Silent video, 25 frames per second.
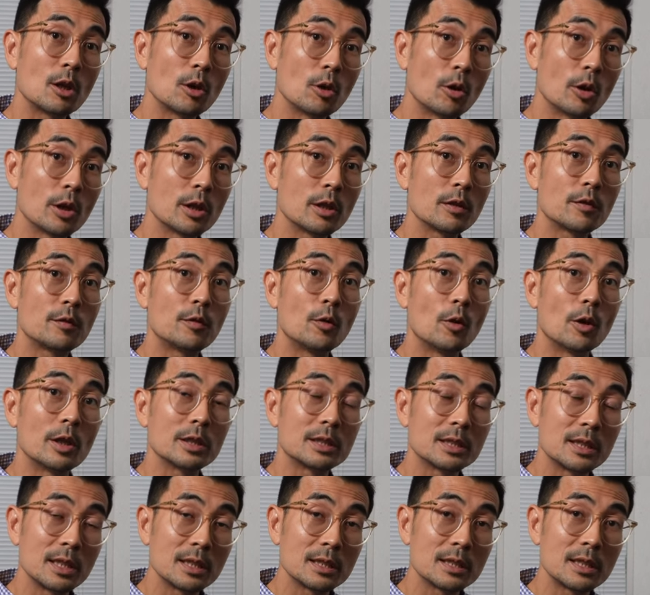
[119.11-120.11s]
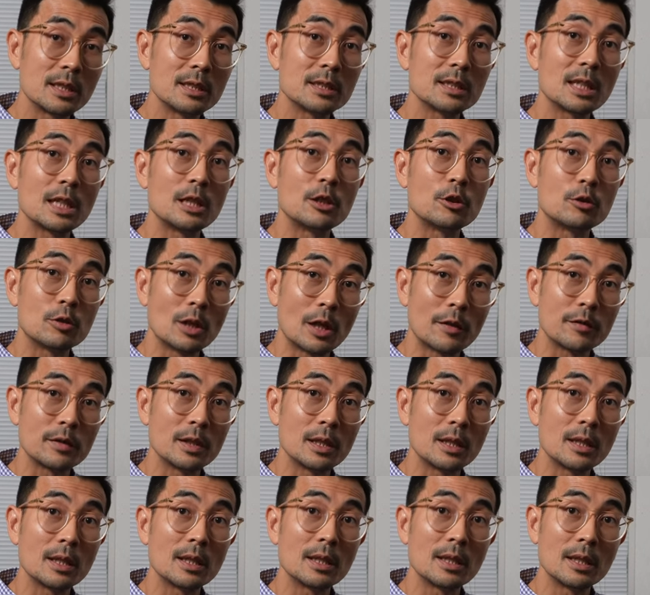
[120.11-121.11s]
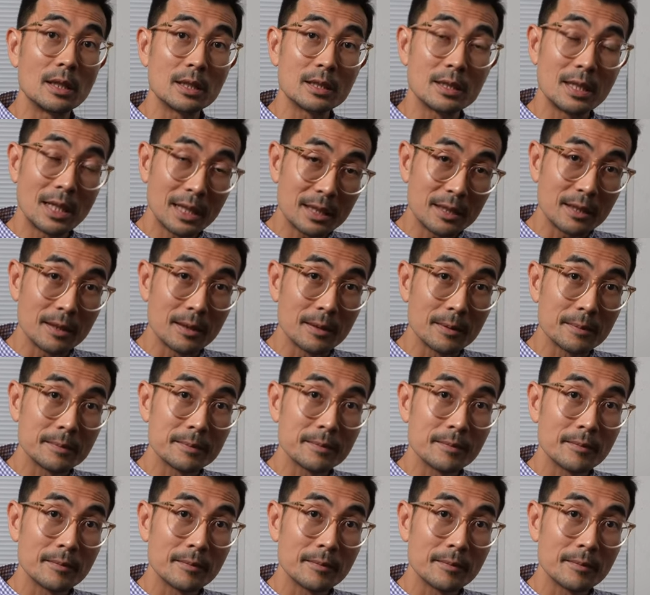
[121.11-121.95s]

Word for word: a lawyer for assistance in drafting this letter.